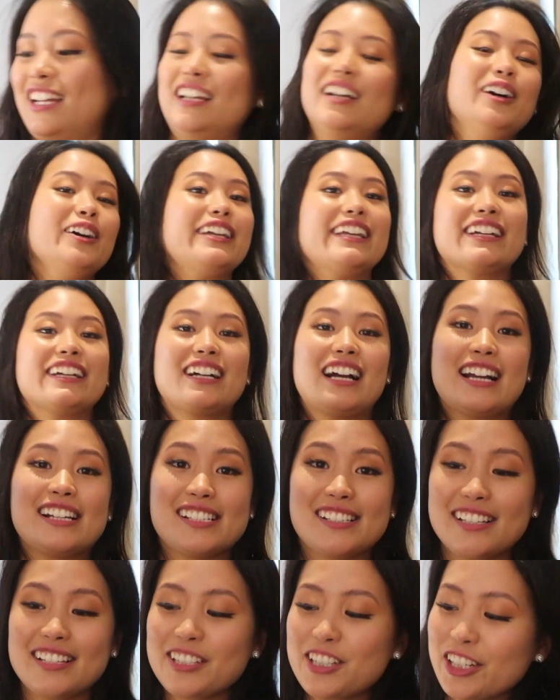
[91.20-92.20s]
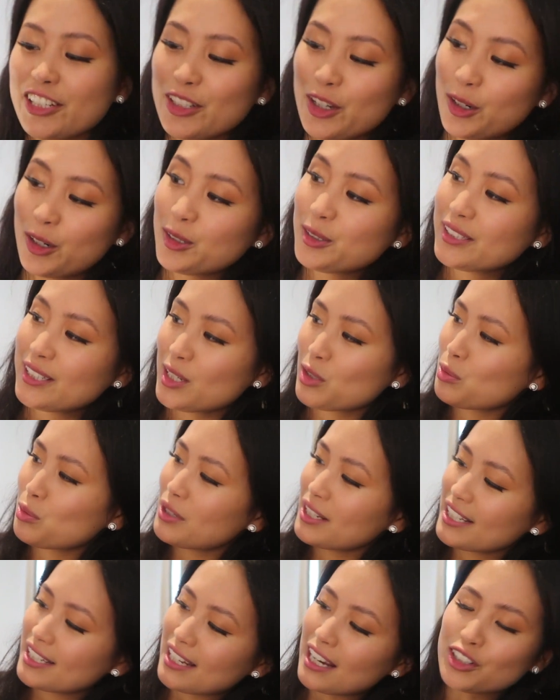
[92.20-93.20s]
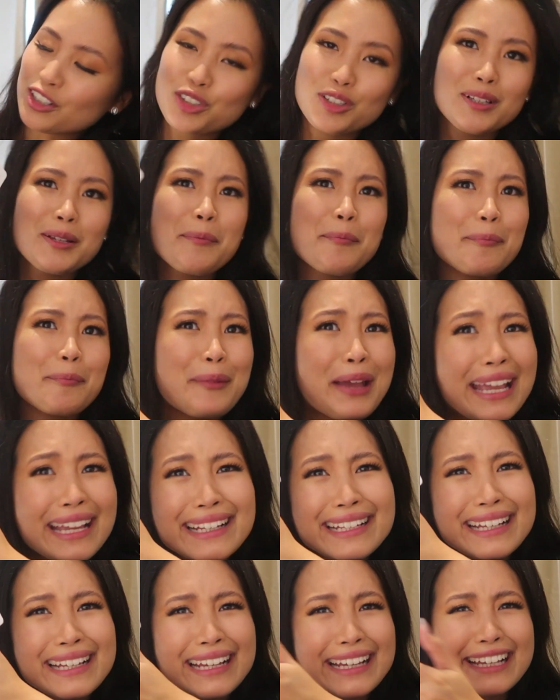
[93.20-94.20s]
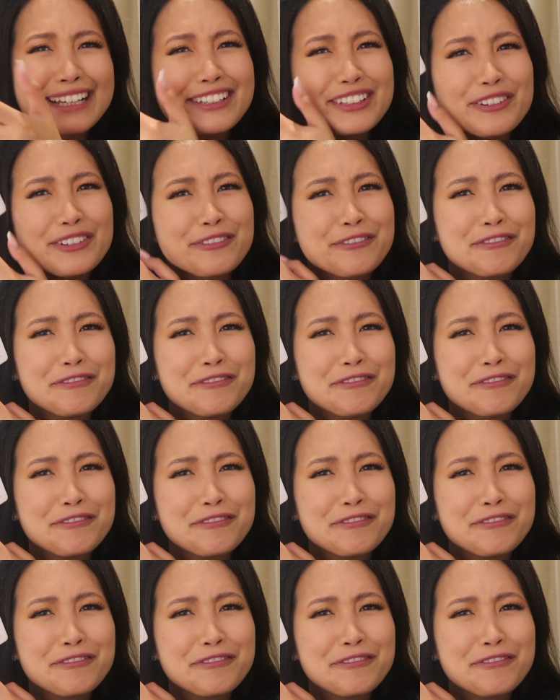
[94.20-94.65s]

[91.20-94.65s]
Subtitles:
Okay guys, did you know this one is actually made in the